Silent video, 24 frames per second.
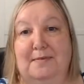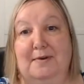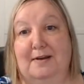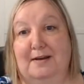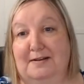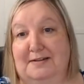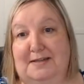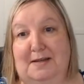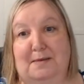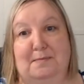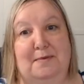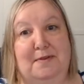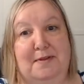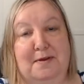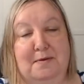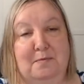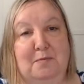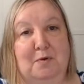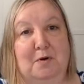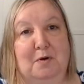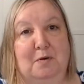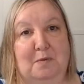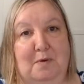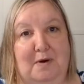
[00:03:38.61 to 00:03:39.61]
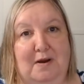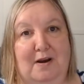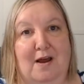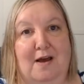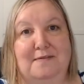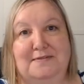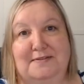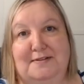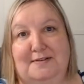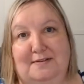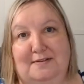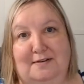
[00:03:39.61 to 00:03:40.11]
Some of them were
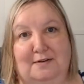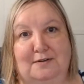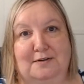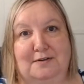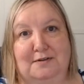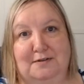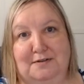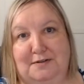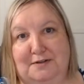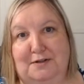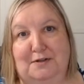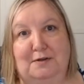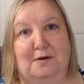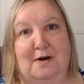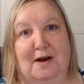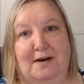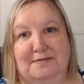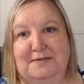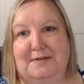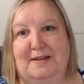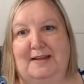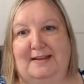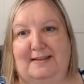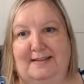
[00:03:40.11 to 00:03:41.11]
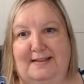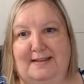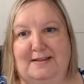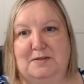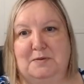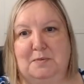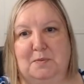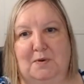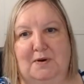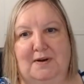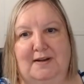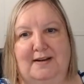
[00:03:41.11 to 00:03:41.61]
one-offs or two-offs like this
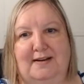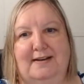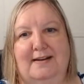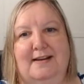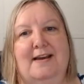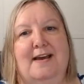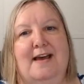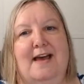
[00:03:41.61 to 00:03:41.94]
one,